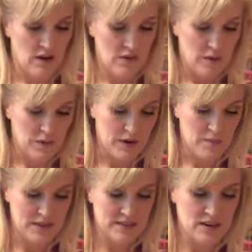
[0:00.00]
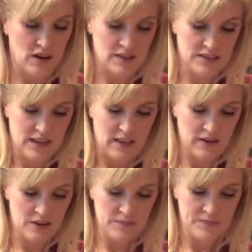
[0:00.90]
All right, we're going to mix it all
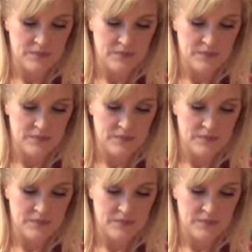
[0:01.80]
together.